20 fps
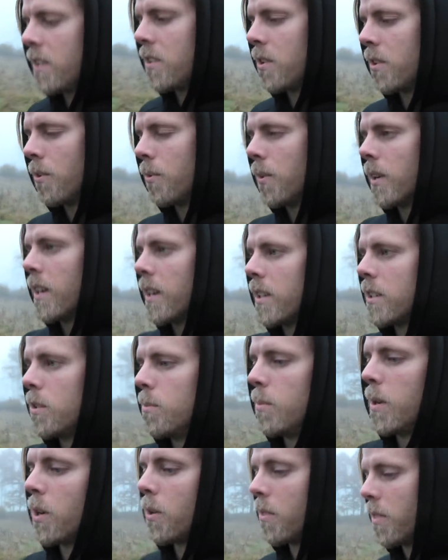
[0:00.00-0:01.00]

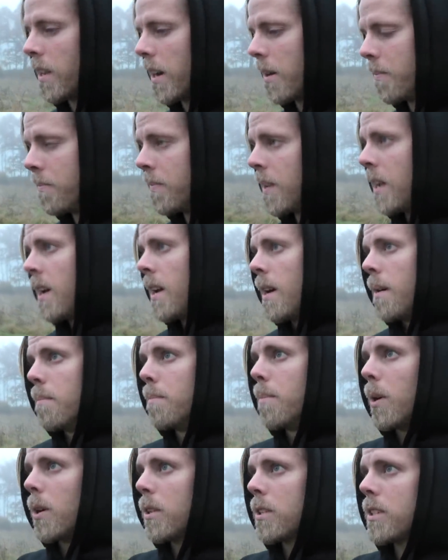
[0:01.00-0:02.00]
to be on there.
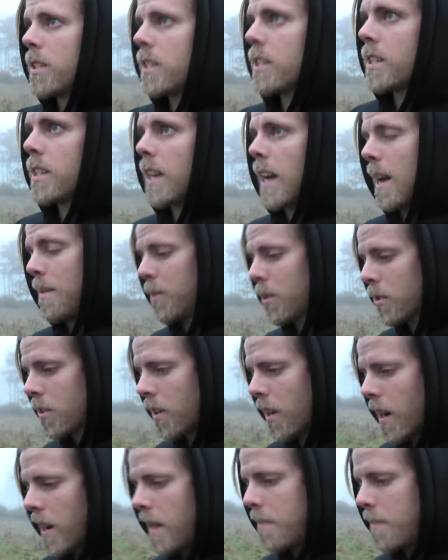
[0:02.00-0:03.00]
But I'm not gonna